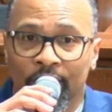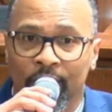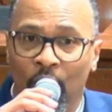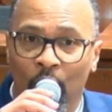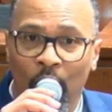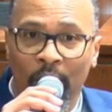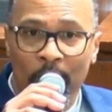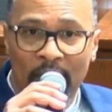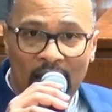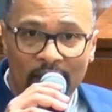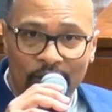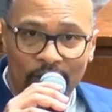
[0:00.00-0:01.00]
going
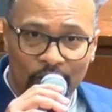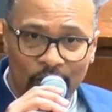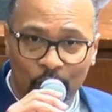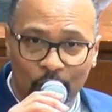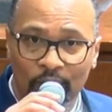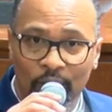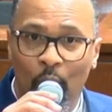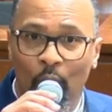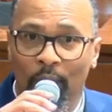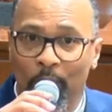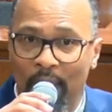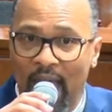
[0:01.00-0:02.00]
back to Detroit,
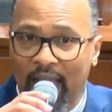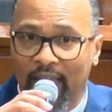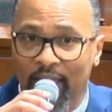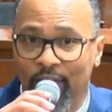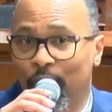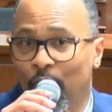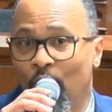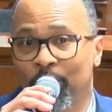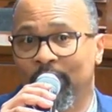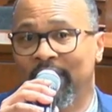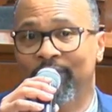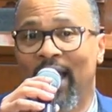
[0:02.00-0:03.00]
going back and forth.
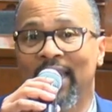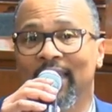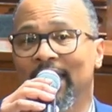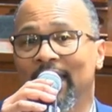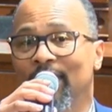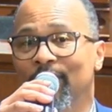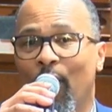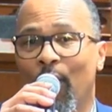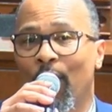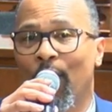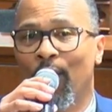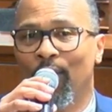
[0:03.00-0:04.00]
But if I leave
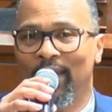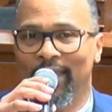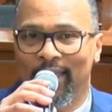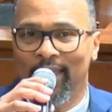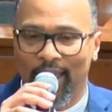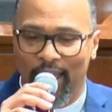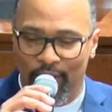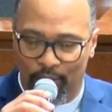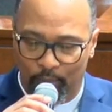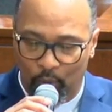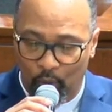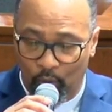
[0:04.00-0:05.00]
early in the
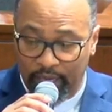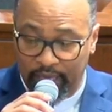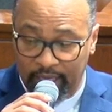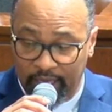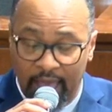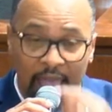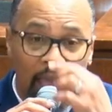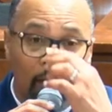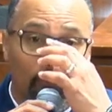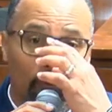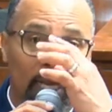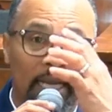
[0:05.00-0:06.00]
morning,
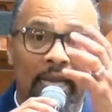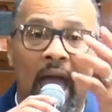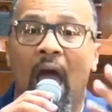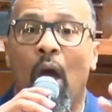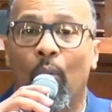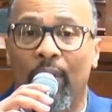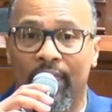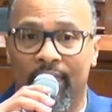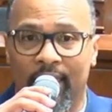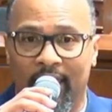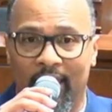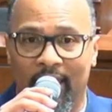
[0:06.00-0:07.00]
every now and
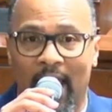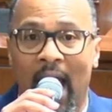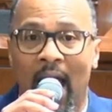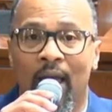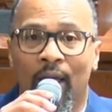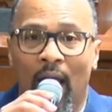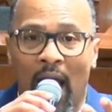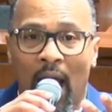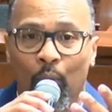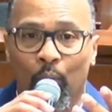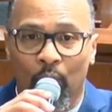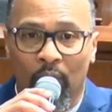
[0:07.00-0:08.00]
then I, I
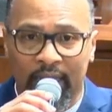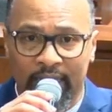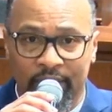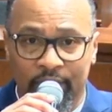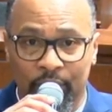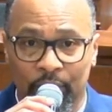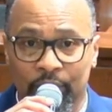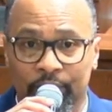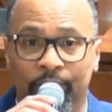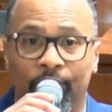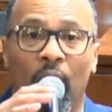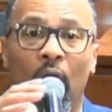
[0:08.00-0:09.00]
run into
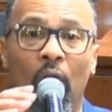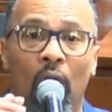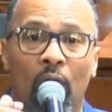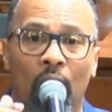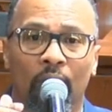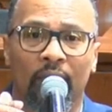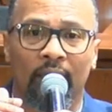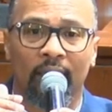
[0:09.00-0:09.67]
some fog